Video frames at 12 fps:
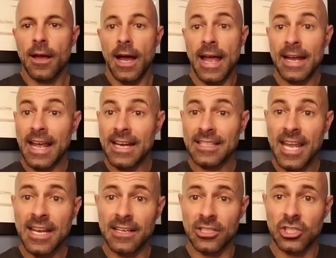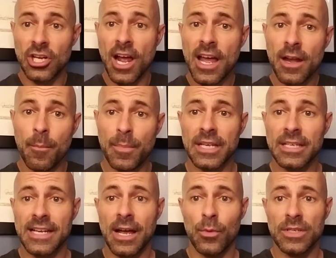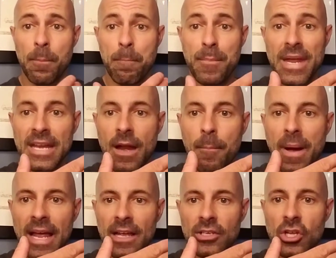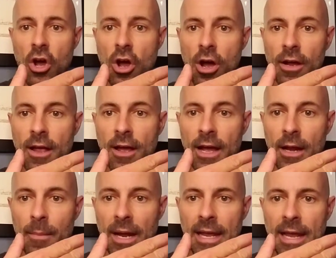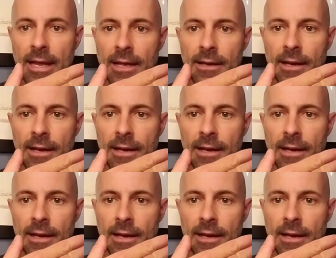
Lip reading: I got a tetanus shot because I was bit by a dog on my hand.